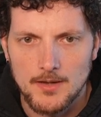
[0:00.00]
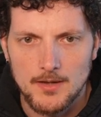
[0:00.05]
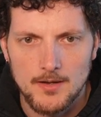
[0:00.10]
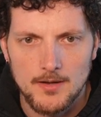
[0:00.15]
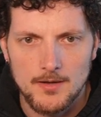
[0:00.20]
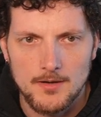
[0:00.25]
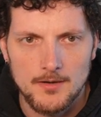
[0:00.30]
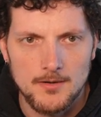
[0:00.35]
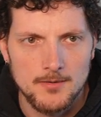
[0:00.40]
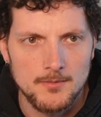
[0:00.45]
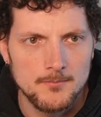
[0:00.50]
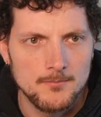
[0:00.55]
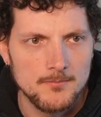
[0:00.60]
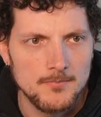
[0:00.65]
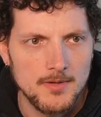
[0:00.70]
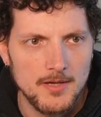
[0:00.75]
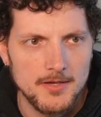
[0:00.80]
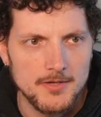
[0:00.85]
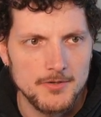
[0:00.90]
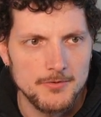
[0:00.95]

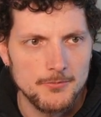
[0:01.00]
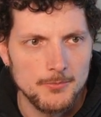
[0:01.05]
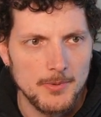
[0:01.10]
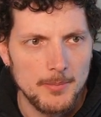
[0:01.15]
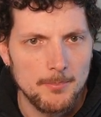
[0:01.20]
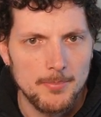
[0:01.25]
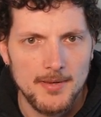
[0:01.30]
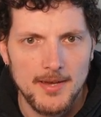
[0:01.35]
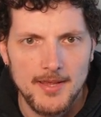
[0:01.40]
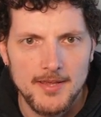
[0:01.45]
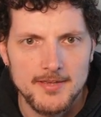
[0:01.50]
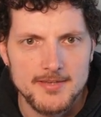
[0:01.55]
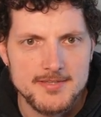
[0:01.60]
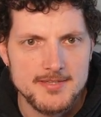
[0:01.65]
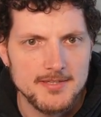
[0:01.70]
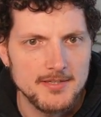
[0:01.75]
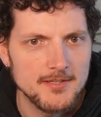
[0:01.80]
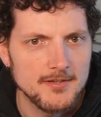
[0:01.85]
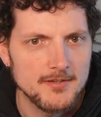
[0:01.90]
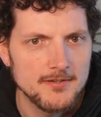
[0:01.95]
And if we play it
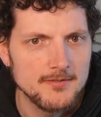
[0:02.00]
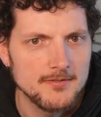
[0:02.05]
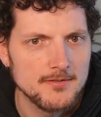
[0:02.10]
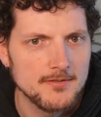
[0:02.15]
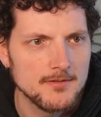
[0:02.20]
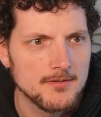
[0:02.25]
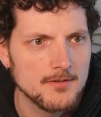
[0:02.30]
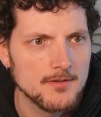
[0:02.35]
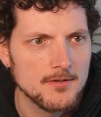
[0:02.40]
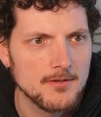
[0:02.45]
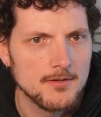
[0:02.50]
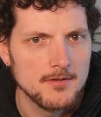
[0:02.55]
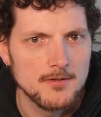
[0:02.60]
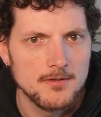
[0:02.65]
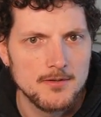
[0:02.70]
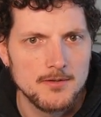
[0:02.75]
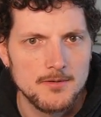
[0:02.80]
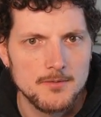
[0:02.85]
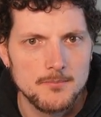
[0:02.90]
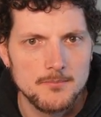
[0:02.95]
here,
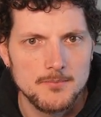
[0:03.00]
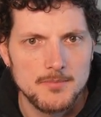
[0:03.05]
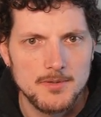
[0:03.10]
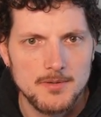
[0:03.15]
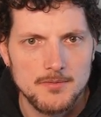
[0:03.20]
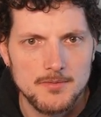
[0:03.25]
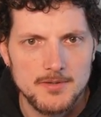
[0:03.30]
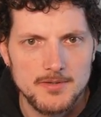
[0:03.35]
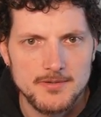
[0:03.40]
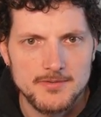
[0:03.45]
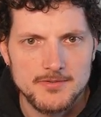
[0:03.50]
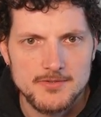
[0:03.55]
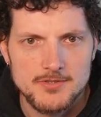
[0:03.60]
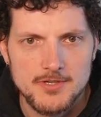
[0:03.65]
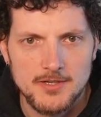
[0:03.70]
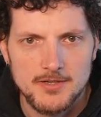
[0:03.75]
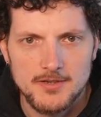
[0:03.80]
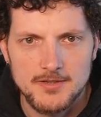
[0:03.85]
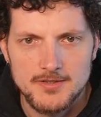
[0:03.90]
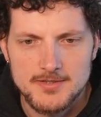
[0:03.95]
let's
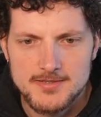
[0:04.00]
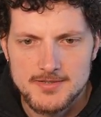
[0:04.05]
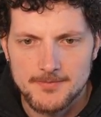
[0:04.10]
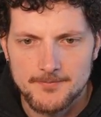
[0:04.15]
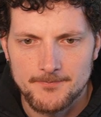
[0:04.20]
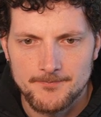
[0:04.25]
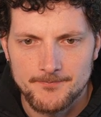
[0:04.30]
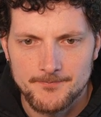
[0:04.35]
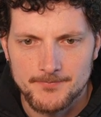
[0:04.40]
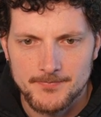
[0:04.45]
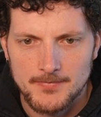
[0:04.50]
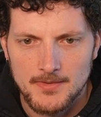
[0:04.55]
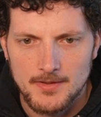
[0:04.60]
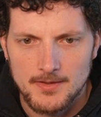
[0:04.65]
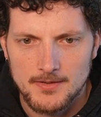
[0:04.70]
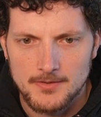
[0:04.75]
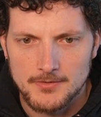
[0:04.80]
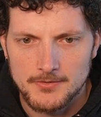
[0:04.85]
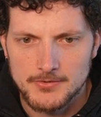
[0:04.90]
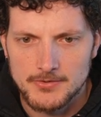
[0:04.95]
check it.
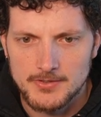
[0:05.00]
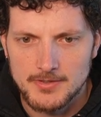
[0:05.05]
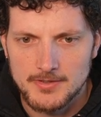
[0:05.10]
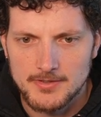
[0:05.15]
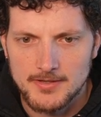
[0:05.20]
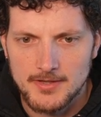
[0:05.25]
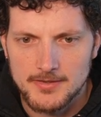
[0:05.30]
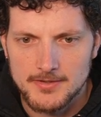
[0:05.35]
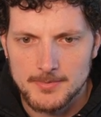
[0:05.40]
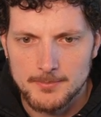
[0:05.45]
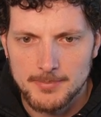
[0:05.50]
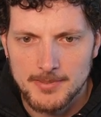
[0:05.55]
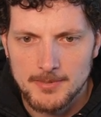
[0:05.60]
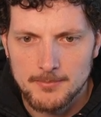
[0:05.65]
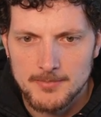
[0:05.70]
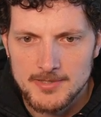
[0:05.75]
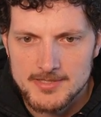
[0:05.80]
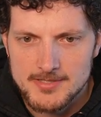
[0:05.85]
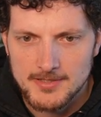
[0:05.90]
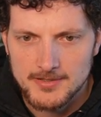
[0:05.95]
You see that the peak
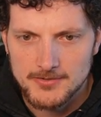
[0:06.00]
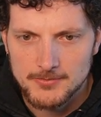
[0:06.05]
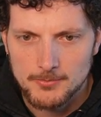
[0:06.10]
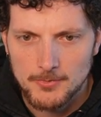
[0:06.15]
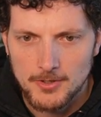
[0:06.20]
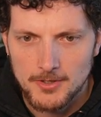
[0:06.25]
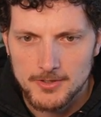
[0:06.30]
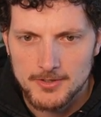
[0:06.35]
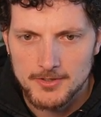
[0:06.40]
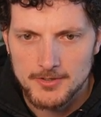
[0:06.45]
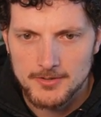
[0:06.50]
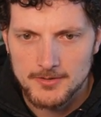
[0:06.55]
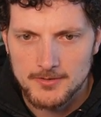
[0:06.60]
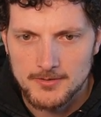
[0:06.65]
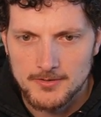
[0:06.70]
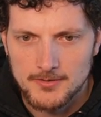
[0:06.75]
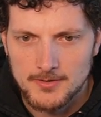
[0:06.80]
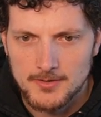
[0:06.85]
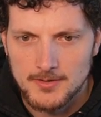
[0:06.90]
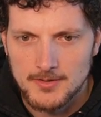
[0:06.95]
meter is working.
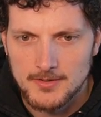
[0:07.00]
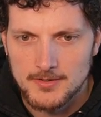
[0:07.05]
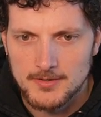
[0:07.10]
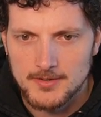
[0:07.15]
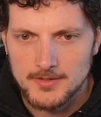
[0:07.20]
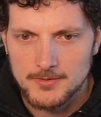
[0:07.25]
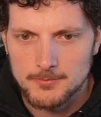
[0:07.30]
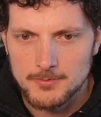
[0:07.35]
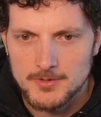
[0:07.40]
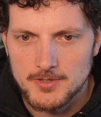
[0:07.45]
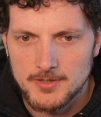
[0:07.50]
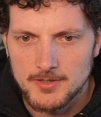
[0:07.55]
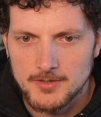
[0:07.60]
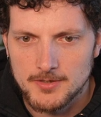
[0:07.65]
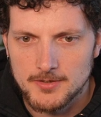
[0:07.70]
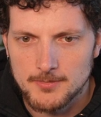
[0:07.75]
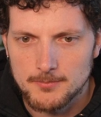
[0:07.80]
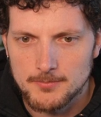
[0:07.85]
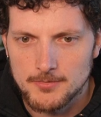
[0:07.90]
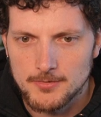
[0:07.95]
It will
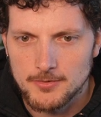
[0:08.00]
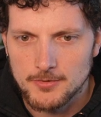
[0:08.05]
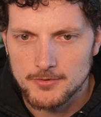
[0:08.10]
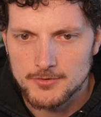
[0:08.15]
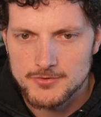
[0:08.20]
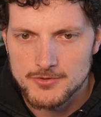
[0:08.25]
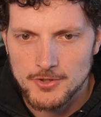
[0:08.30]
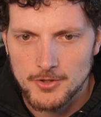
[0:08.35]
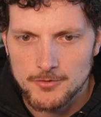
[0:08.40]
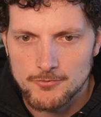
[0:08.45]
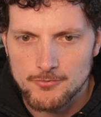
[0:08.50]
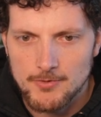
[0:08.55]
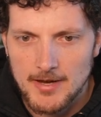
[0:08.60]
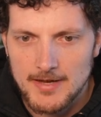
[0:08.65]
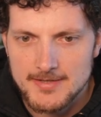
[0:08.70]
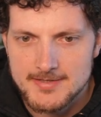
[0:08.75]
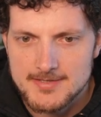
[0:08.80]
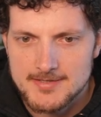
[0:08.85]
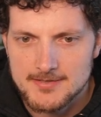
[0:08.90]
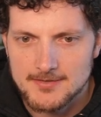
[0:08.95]
turn
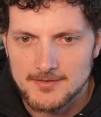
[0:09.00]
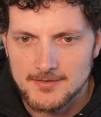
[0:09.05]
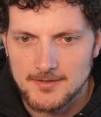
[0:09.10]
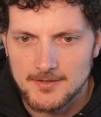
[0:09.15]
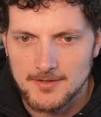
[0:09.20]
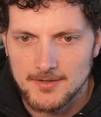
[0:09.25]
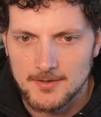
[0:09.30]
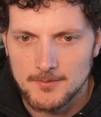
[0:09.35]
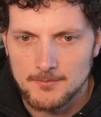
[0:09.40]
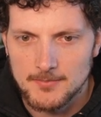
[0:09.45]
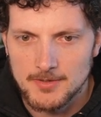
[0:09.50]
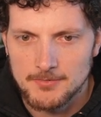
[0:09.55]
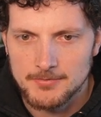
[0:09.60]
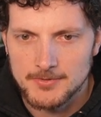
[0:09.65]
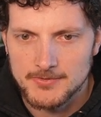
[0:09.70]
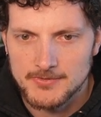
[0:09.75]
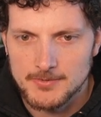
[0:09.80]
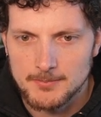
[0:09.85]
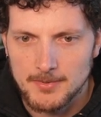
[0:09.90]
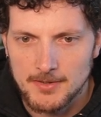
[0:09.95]
red if
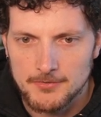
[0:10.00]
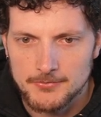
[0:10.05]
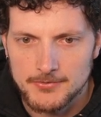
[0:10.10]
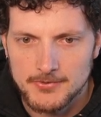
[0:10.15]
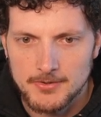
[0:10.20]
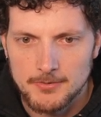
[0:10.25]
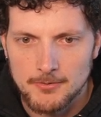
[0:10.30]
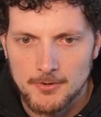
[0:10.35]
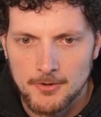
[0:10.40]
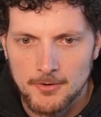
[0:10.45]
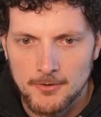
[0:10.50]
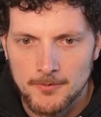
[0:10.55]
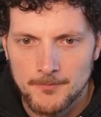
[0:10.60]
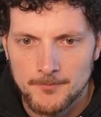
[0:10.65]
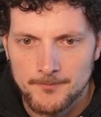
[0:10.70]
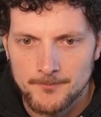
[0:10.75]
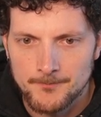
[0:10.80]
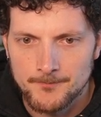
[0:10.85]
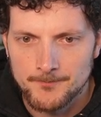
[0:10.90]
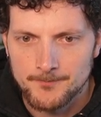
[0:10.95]
it's above 0.
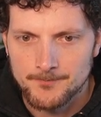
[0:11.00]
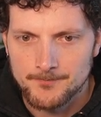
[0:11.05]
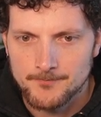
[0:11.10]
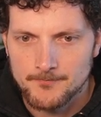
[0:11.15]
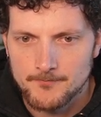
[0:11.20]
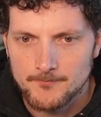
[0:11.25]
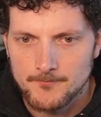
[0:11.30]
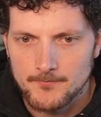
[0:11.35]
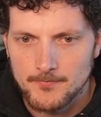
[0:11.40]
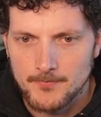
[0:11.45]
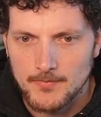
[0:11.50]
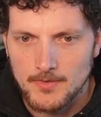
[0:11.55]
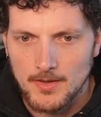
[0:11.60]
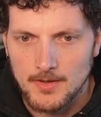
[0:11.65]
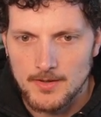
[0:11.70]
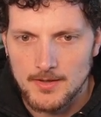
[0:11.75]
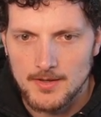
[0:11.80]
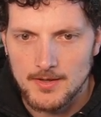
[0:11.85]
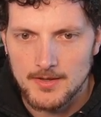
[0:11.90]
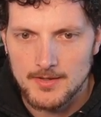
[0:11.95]

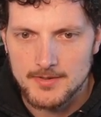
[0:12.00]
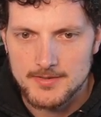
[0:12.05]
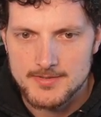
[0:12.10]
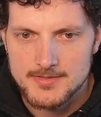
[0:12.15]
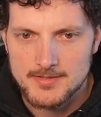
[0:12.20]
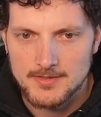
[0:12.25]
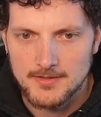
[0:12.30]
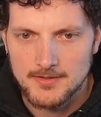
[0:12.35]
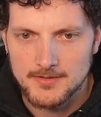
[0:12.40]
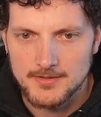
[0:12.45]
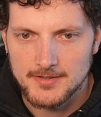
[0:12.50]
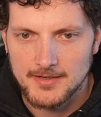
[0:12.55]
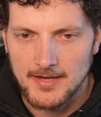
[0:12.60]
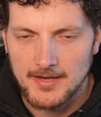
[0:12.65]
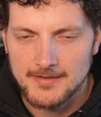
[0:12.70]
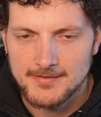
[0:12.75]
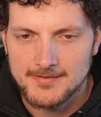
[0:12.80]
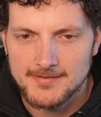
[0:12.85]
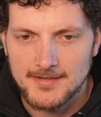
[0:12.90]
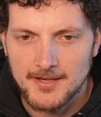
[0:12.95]
And the
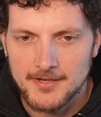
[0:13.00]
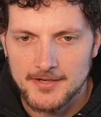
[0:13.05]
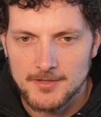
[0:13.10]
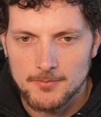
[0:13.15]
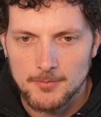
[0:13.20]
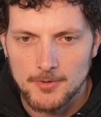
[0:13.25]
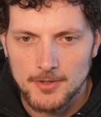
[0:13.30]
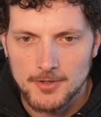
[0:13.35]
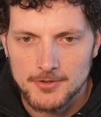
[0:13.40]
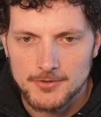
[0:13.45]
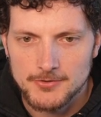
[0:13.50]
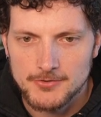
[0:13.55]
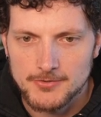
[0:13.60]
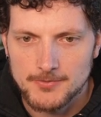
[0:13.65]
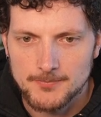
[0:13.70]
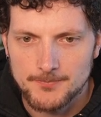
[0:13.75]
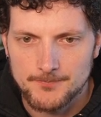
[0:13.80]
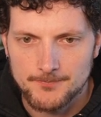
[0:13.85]
gain slider works.